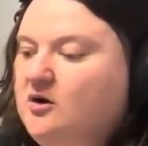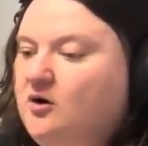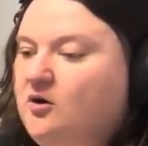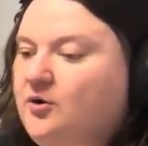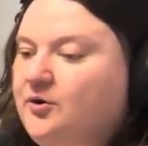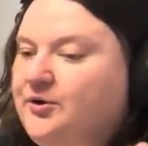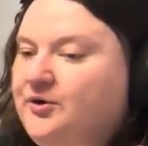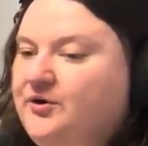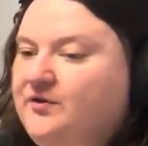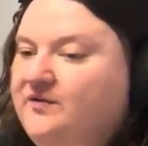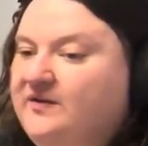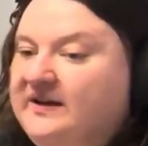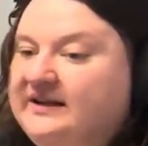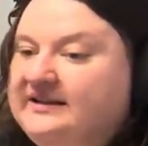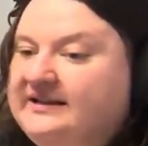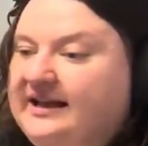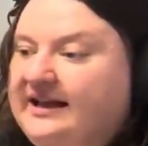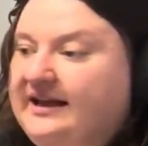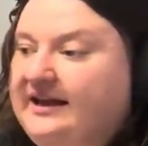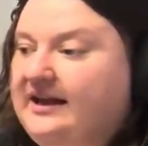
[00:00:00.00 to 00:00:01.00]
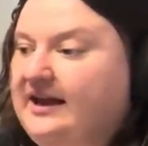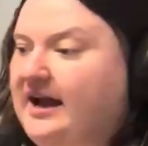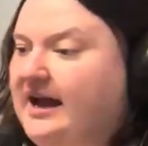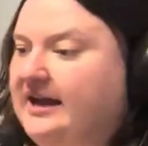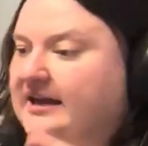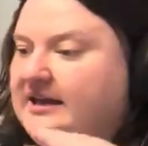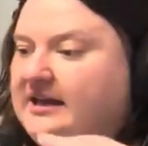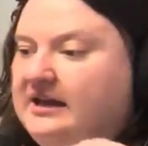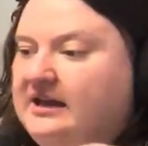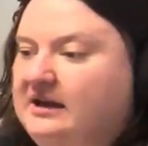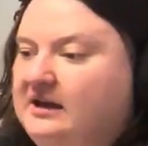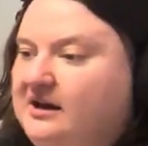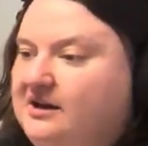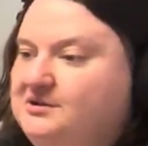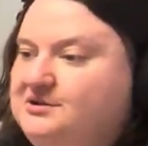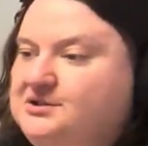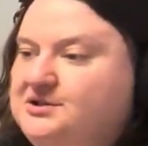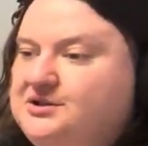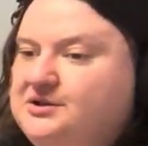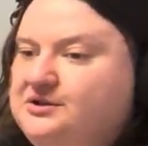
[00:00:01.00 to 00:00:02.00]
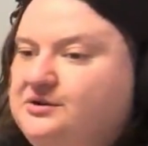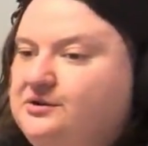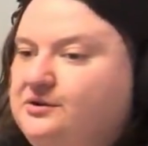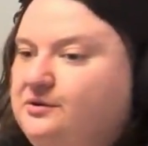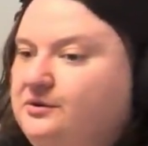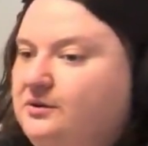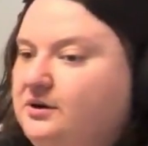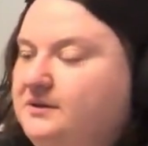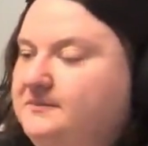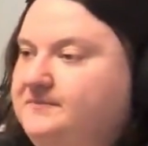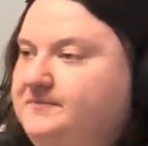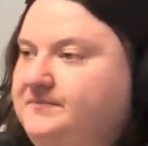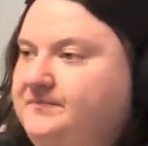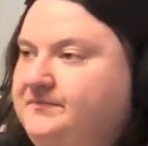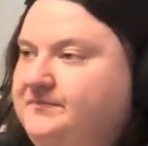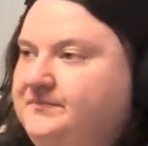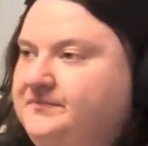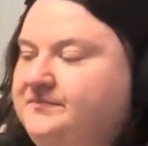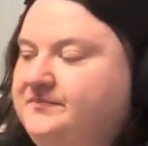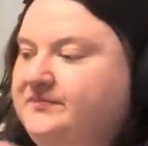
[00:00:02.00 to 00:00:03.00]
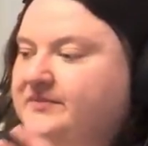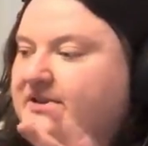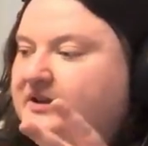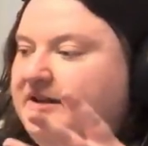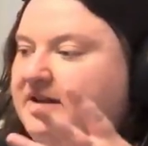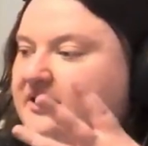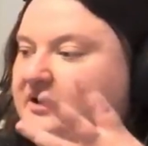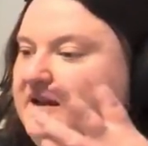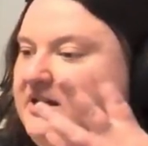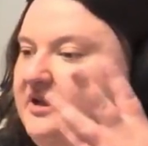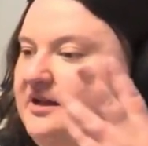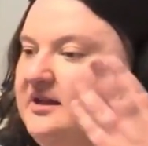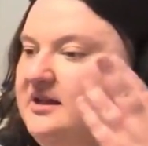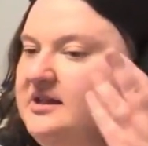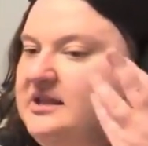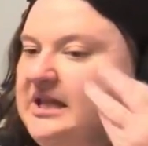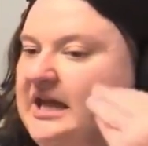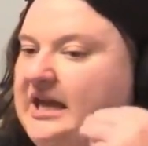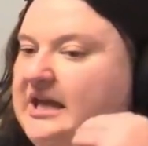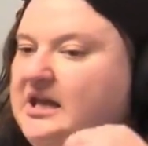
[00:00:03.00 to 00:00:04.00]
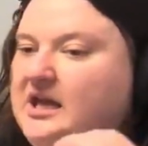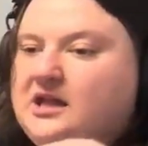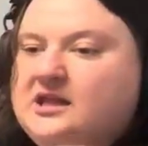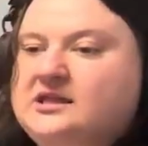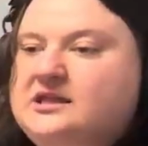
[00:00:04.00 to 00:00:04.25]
or you feel I can't undo the